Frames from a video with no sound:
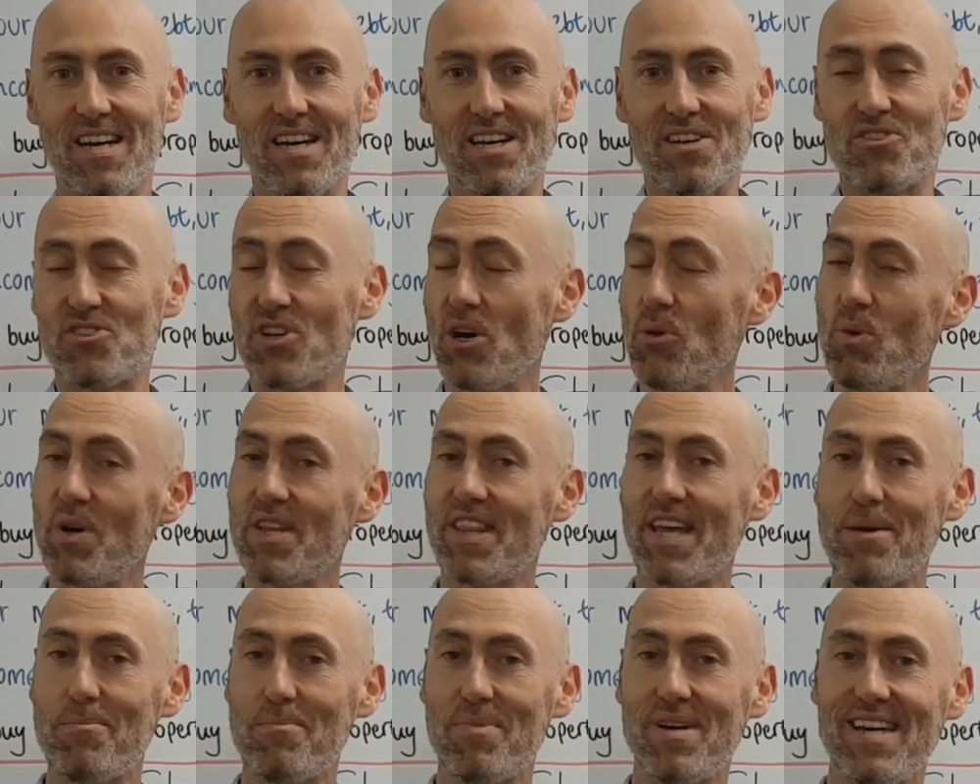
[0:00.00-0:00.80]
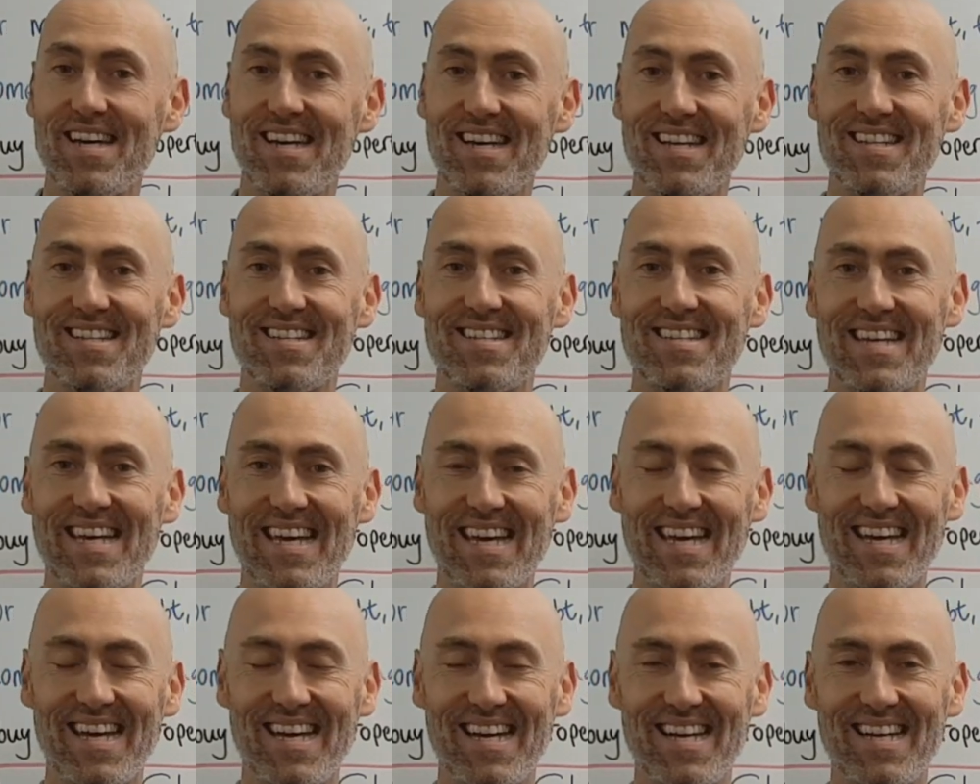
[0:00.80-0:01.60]
So what that means
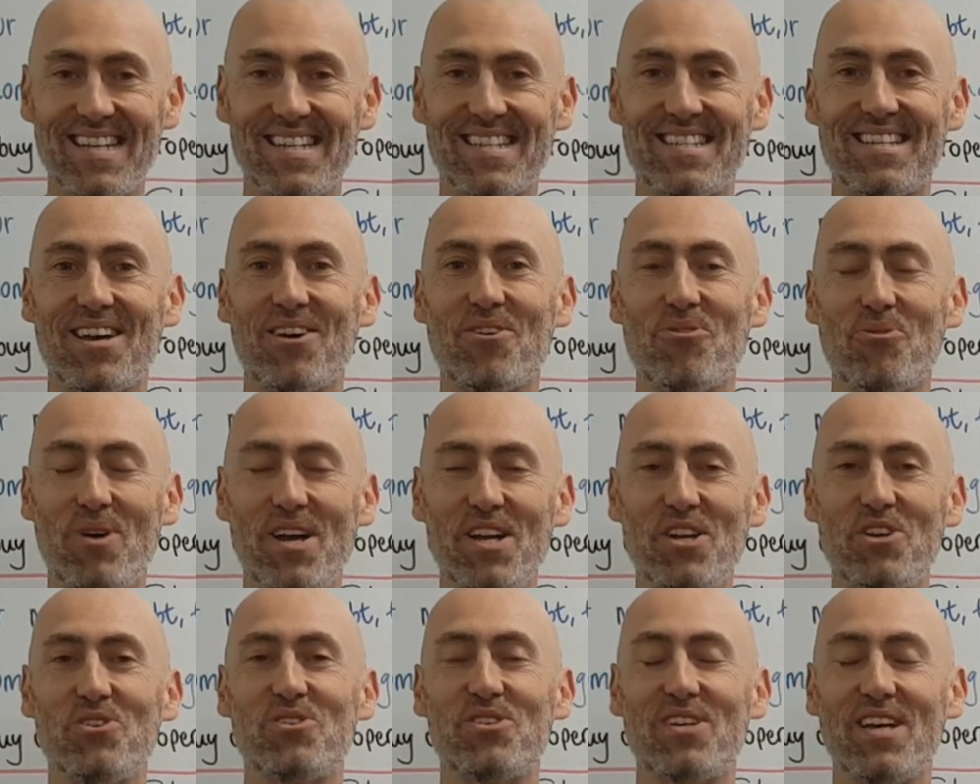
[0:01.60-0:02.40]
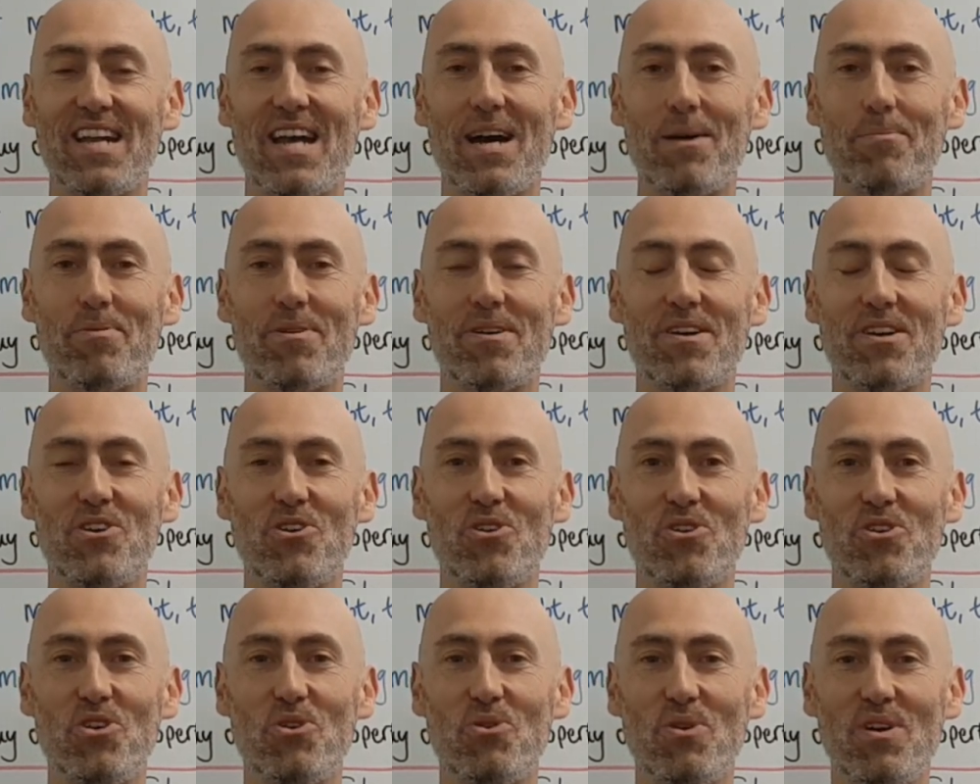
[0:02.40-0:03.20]
is, when you set up
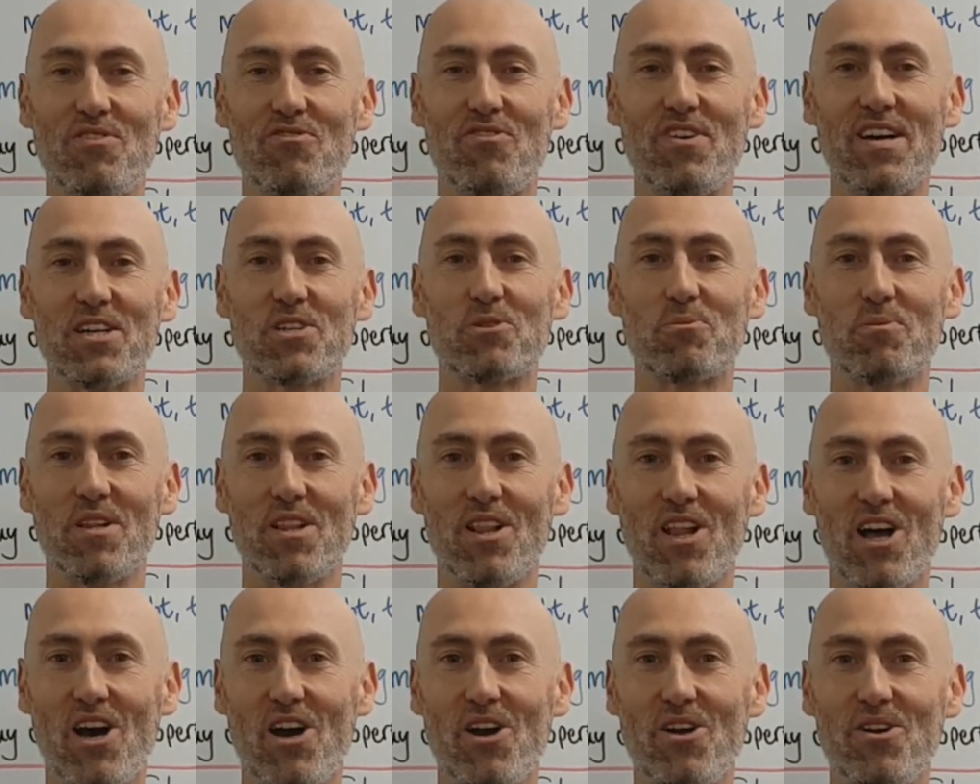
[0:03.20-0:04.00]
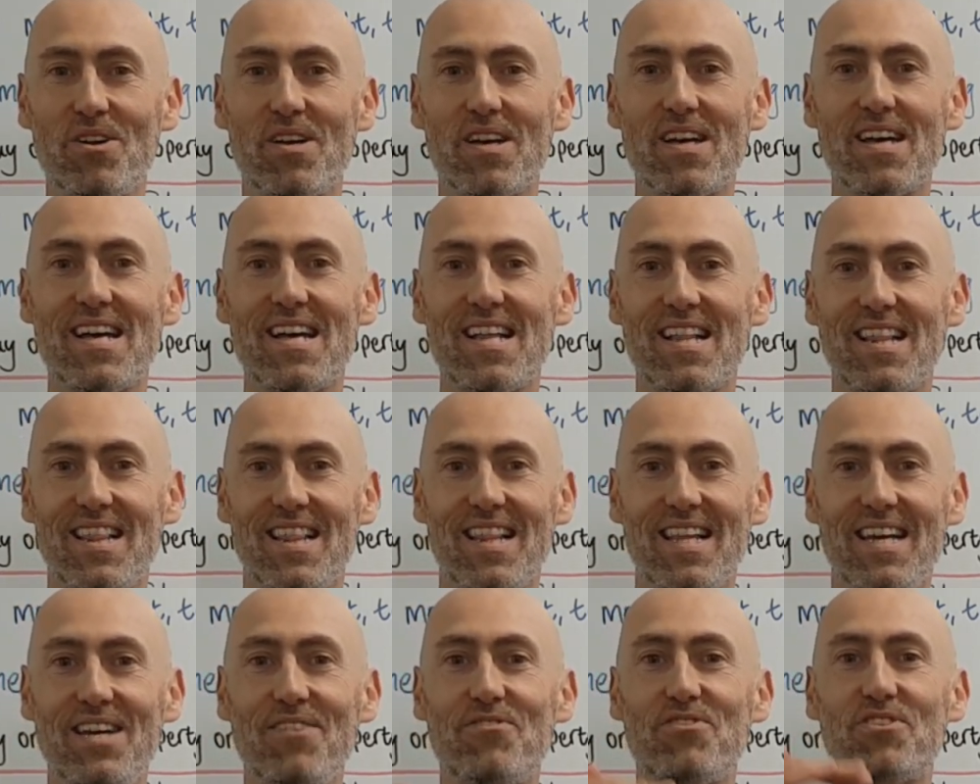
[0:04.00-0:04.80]
your new investment loan,
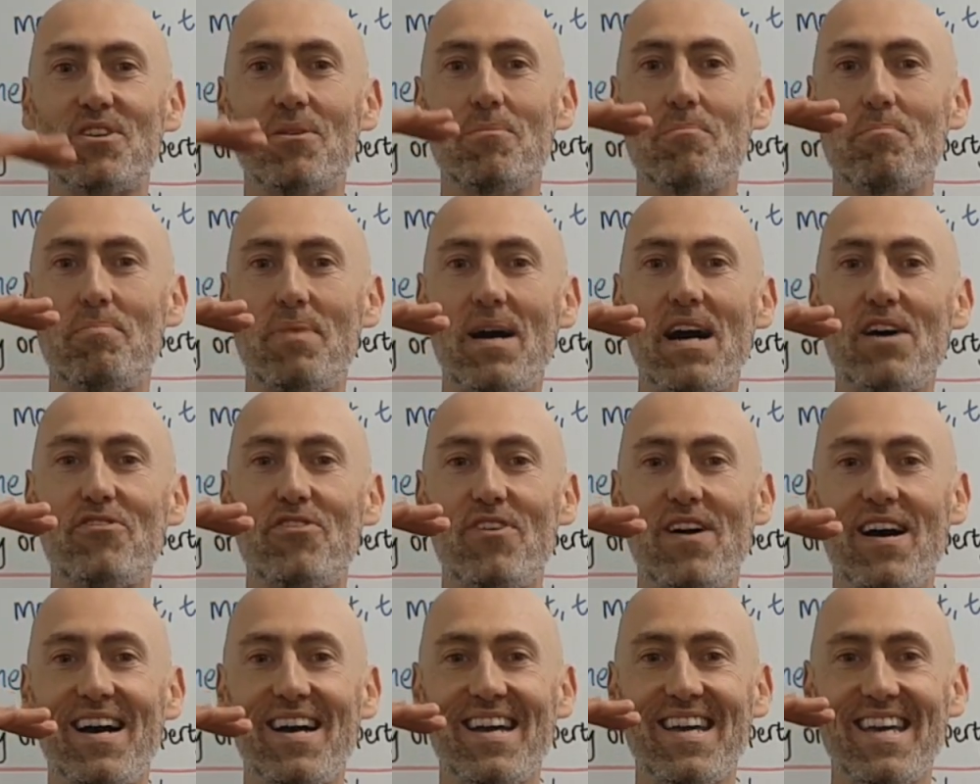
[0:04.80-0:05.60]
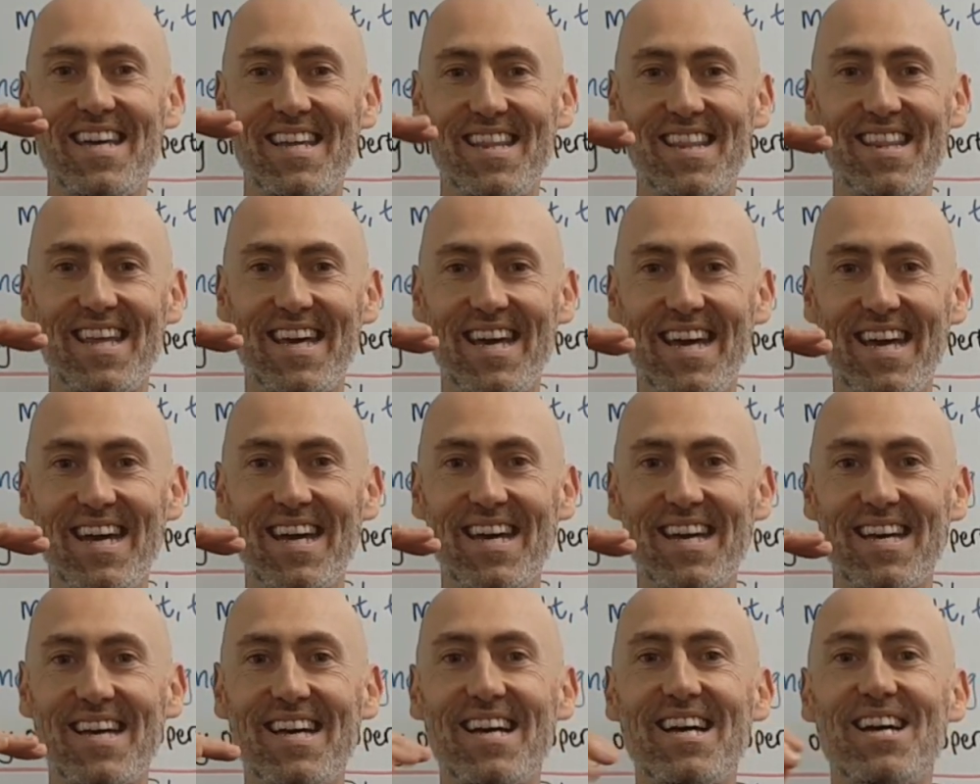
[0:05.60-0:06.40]
leave some buffer in
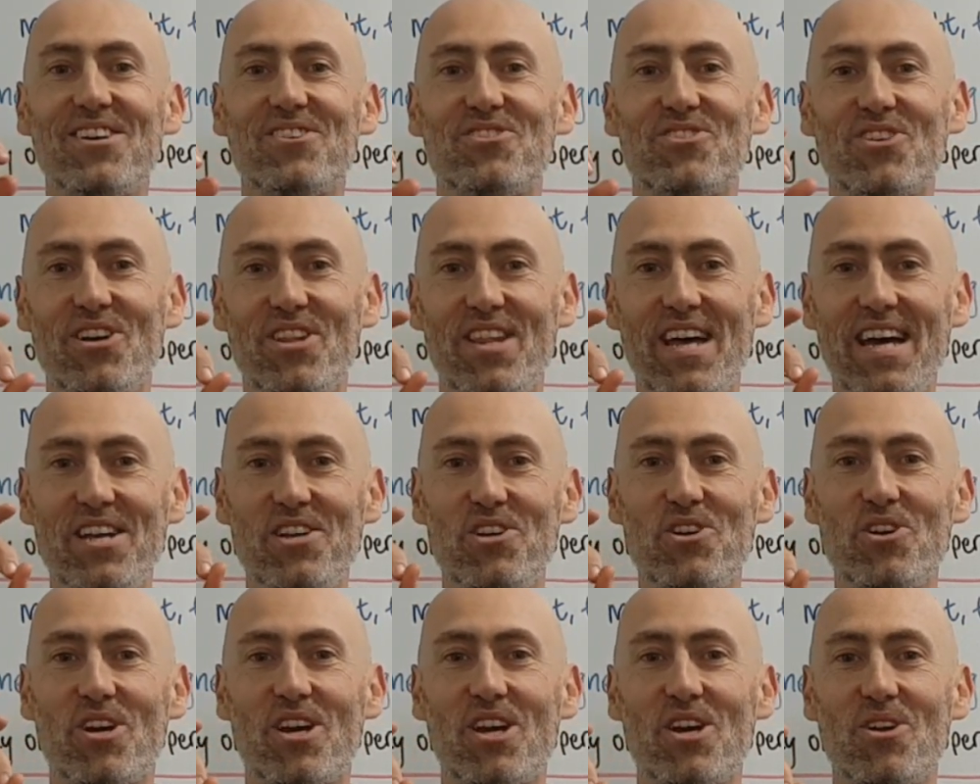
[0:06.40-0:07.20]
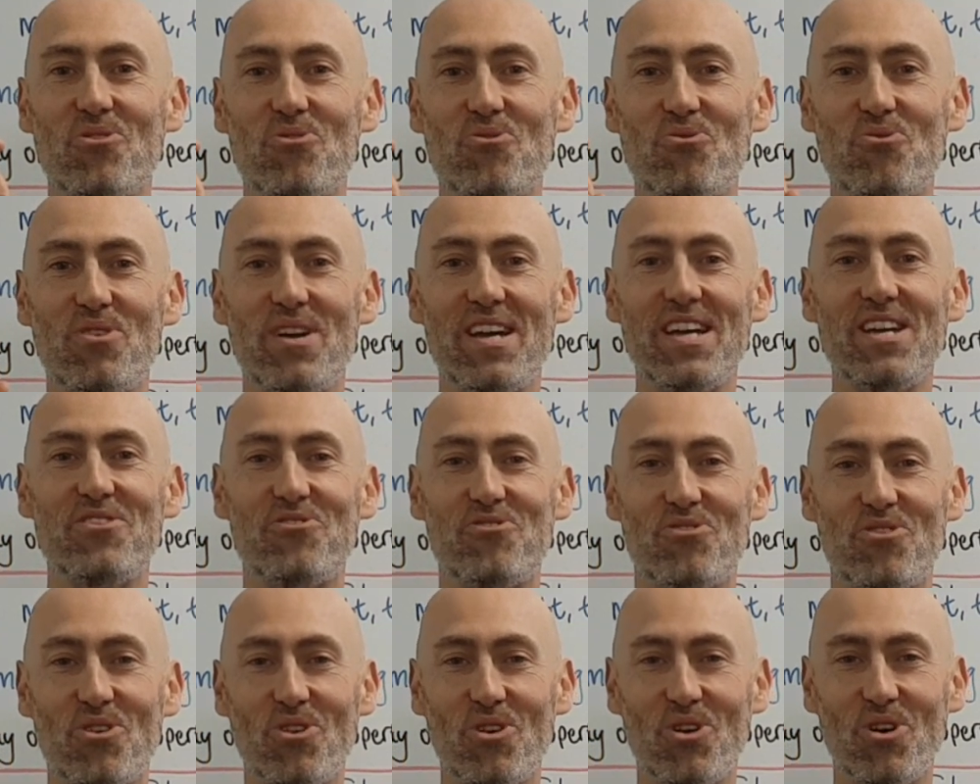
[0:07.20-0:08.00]
there so that you can
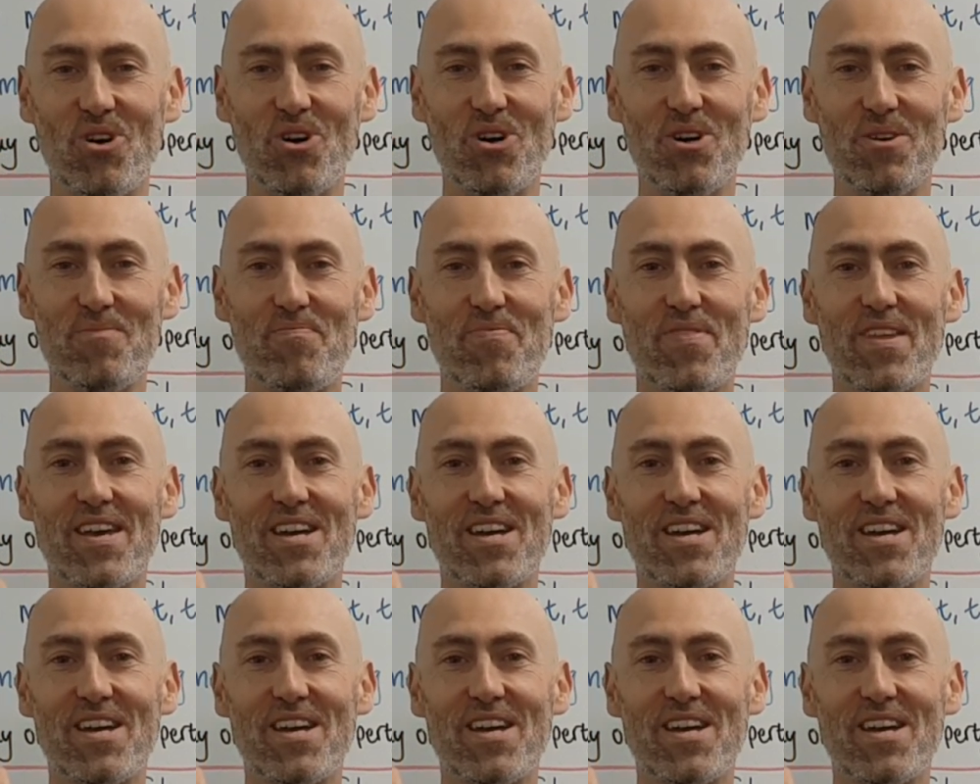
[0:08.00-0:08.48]
redraw